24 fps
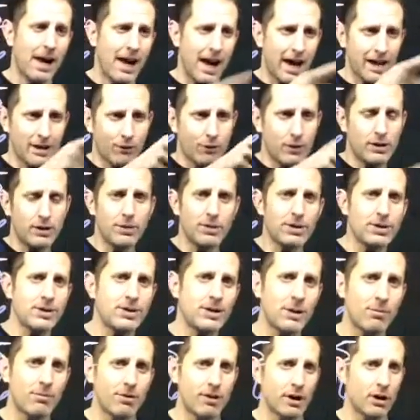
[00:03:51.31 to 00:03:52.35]
And if we do the
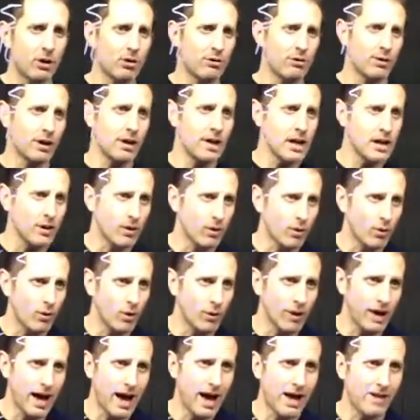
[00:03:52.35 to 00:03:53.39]
same thing over here, what
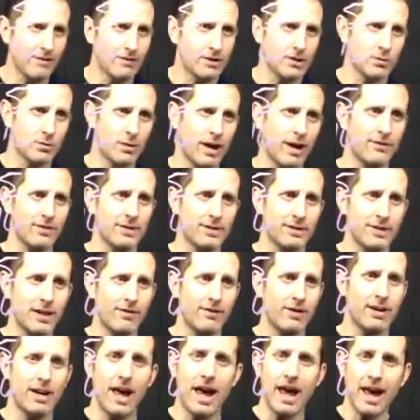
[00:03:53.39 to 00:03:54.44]
we have is we have
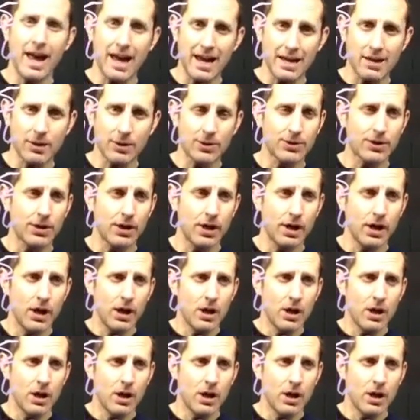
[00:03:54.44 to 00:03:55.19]
7 eighths.